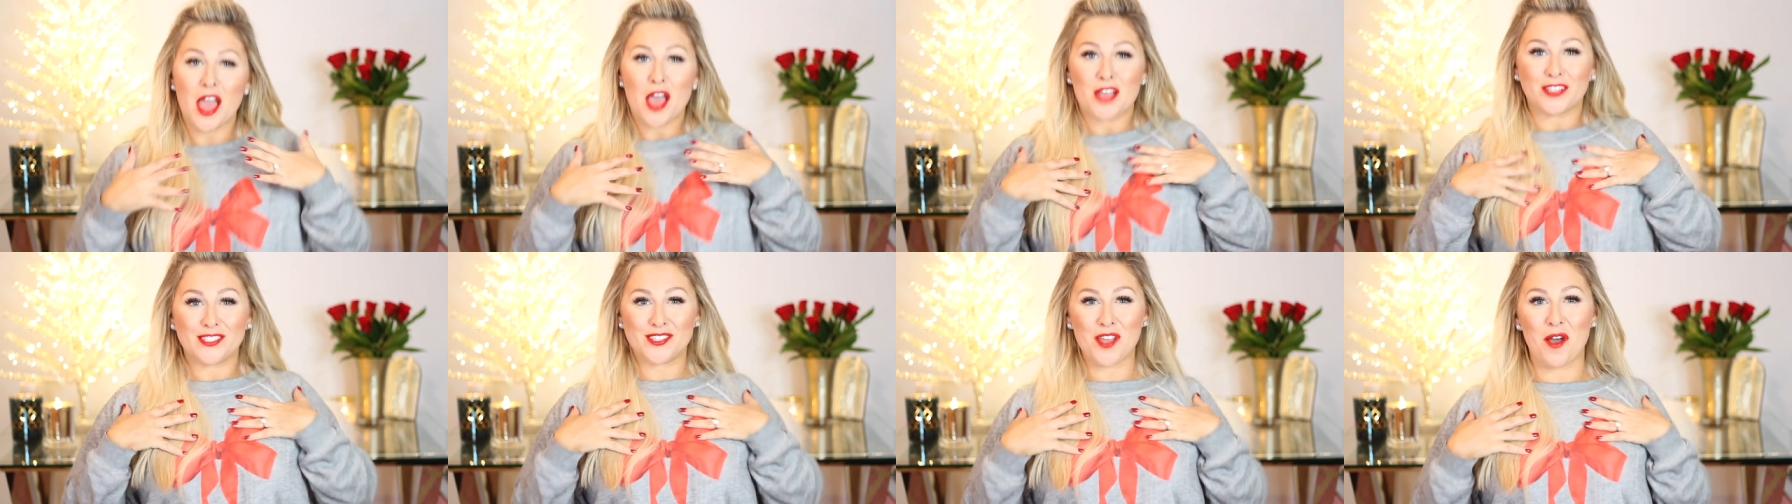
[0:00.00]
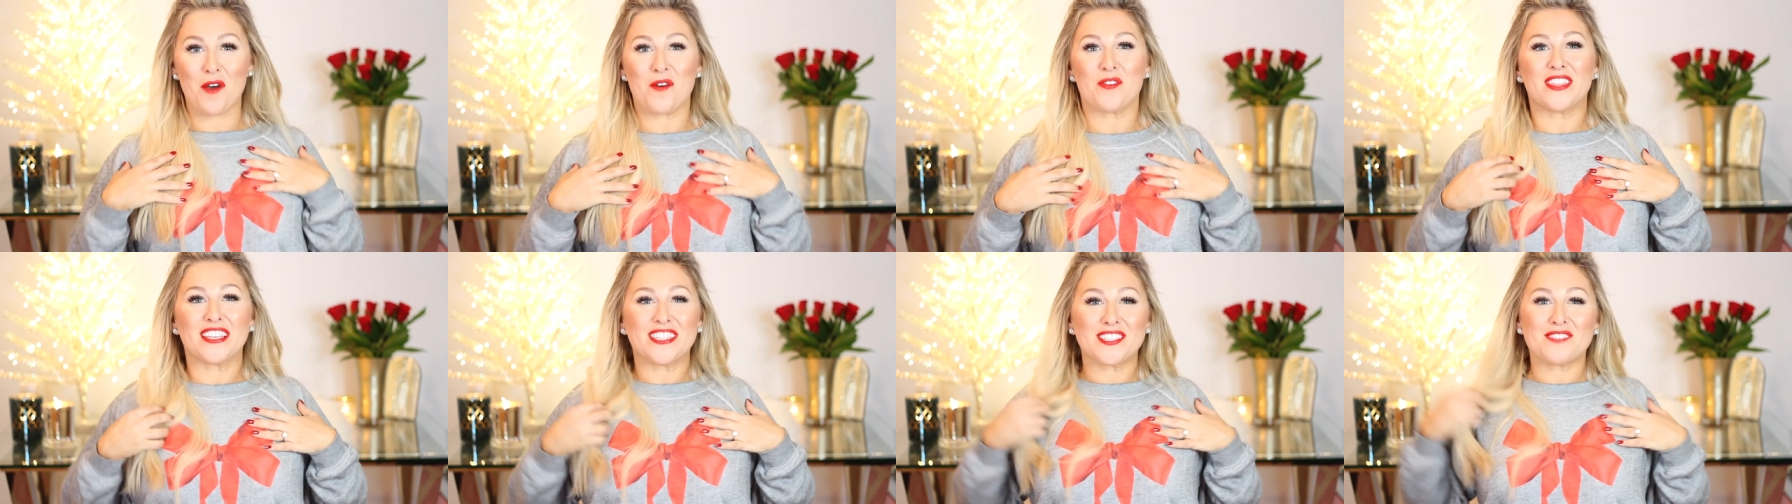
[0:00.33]

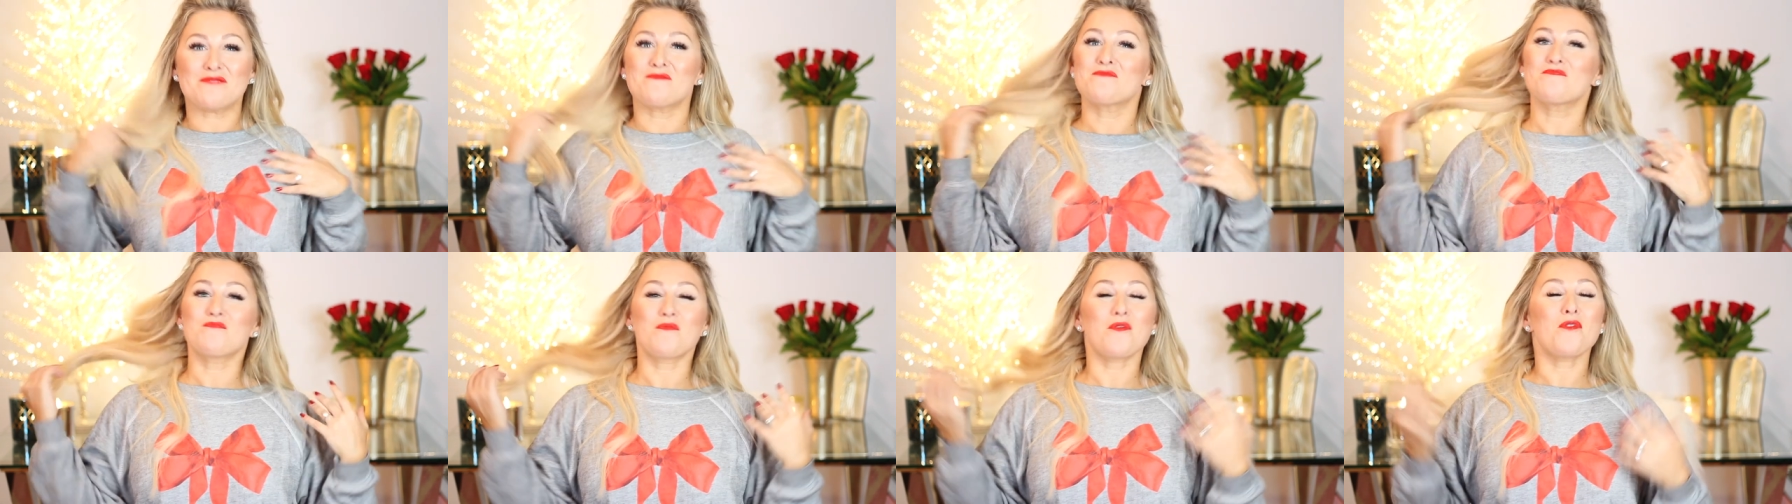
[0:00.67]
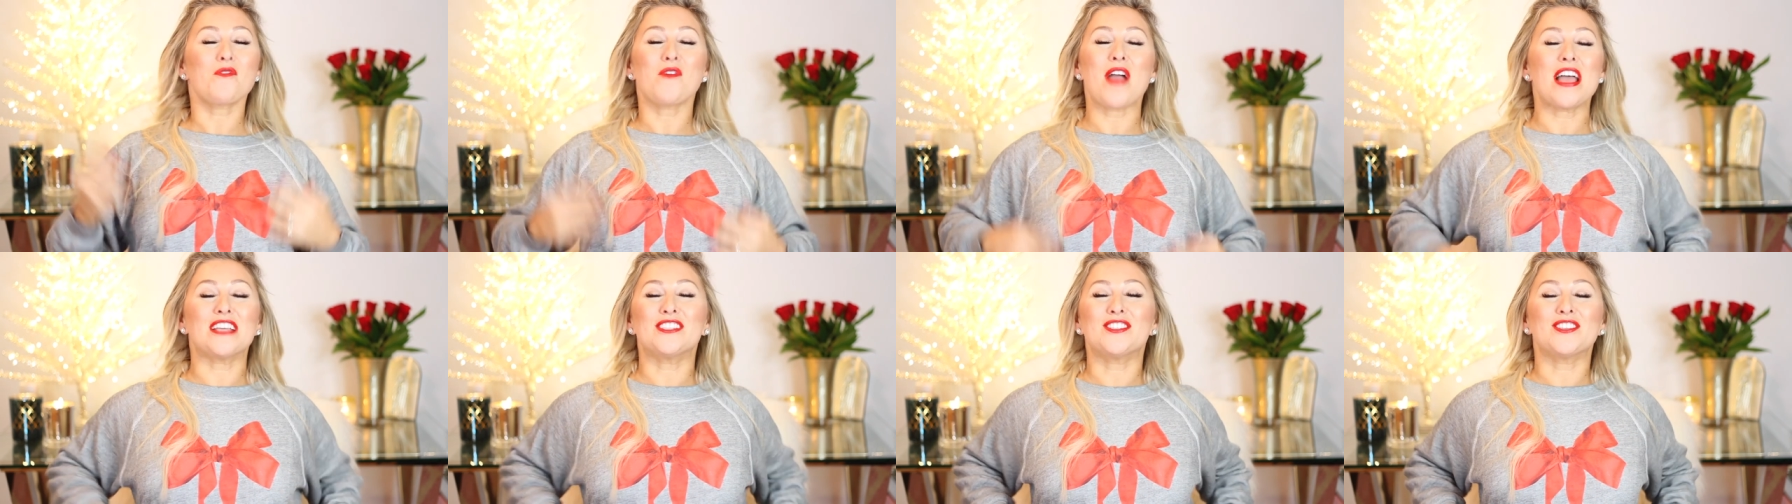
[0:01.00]
So this
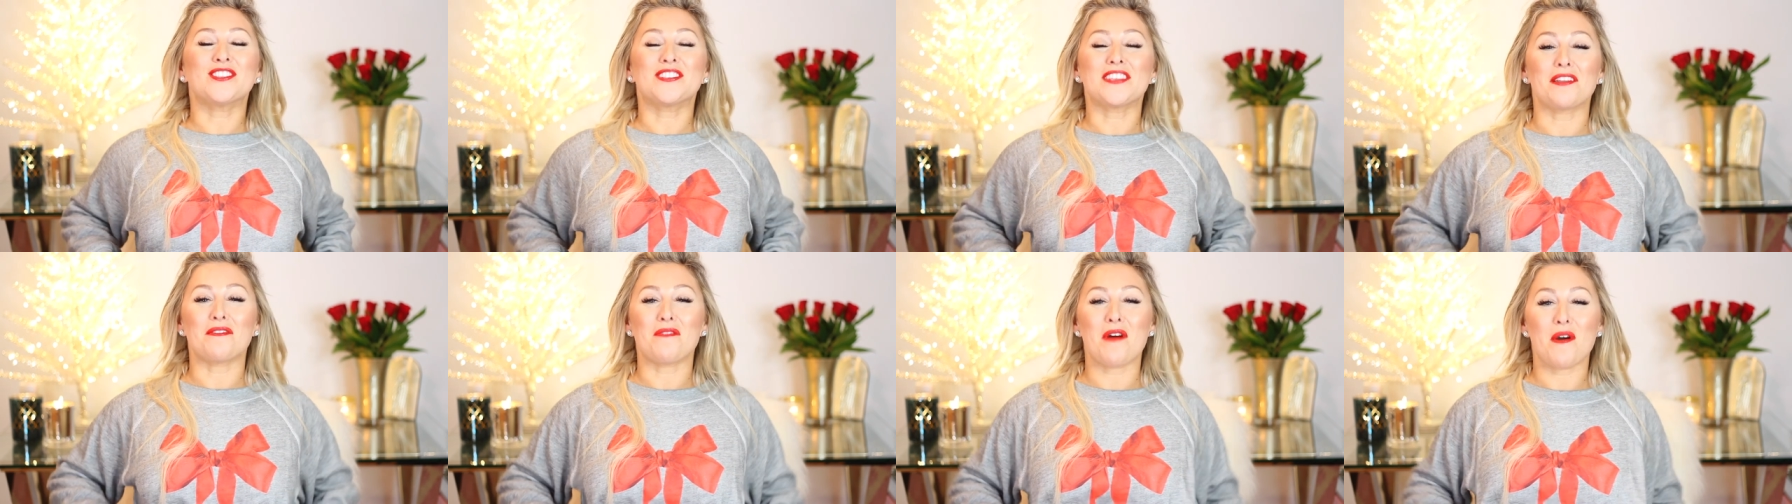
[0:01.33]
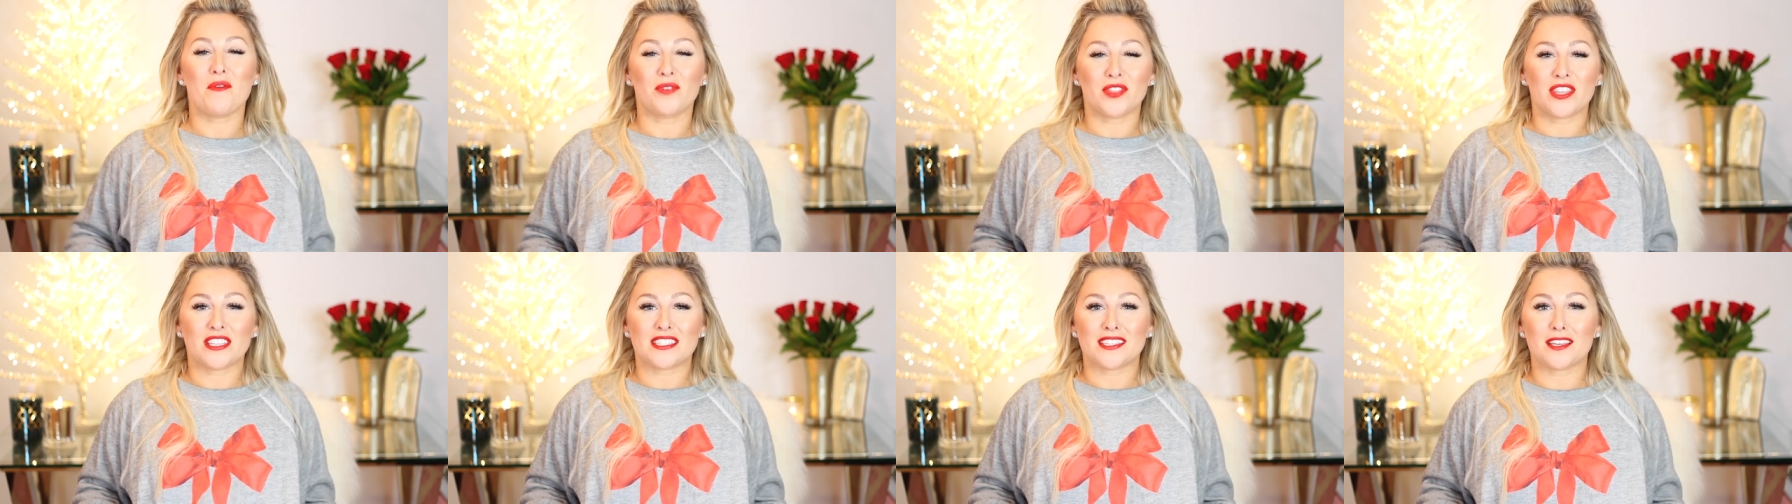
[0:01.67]
precious little one
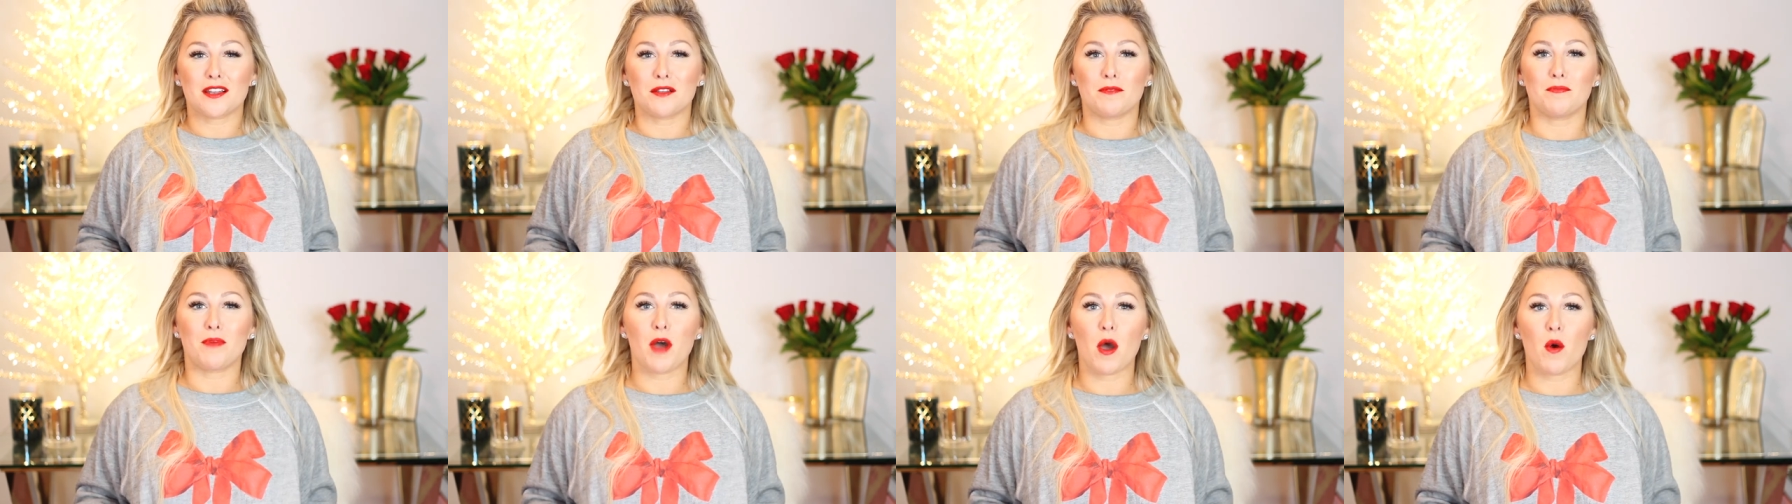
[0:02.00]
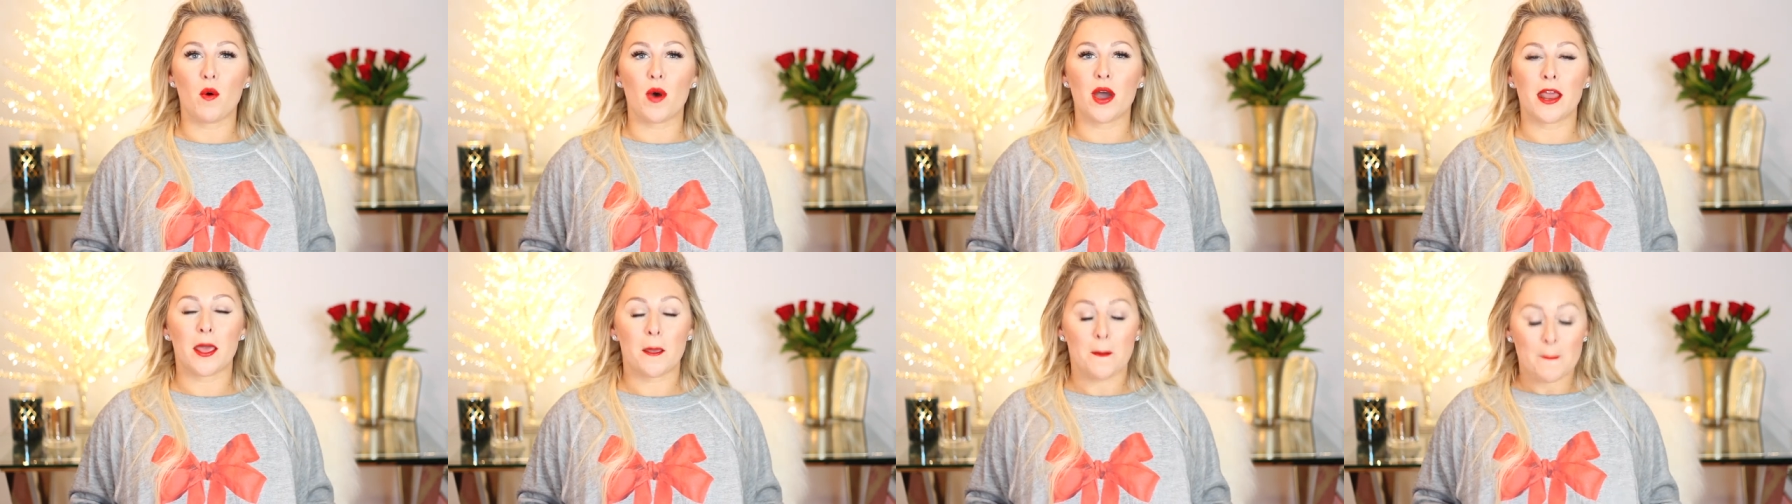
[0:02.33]
with this little bow
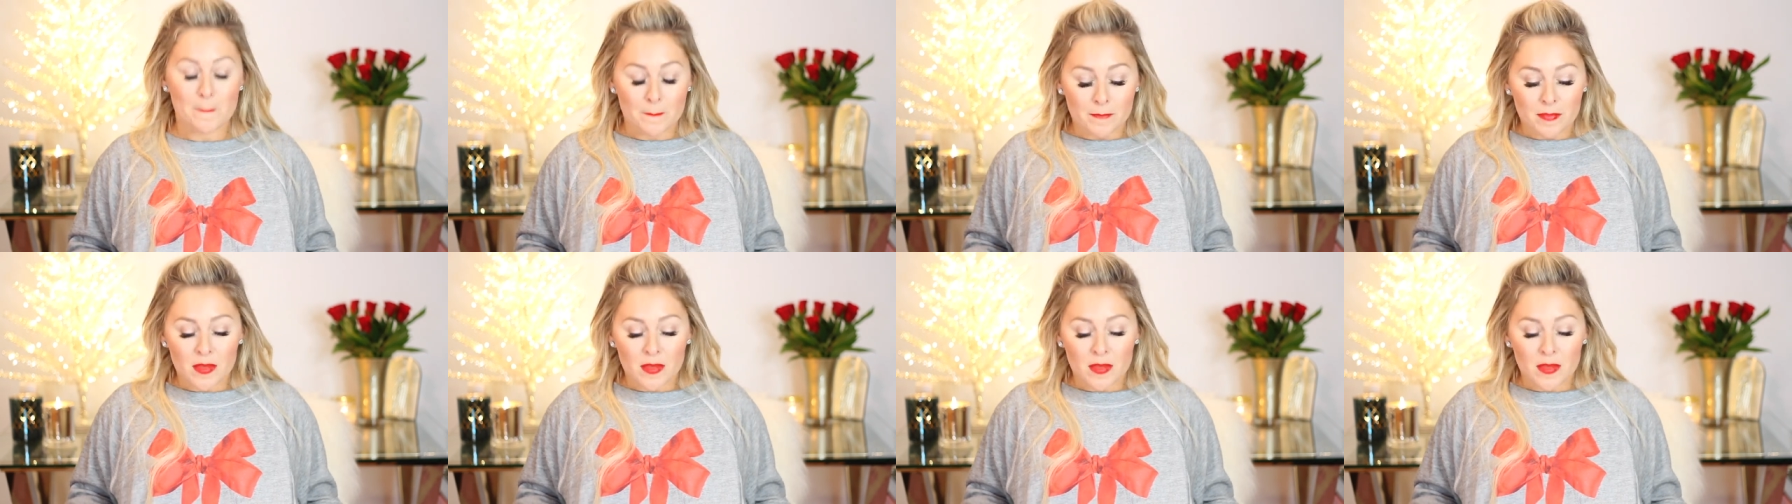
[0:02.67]
on it.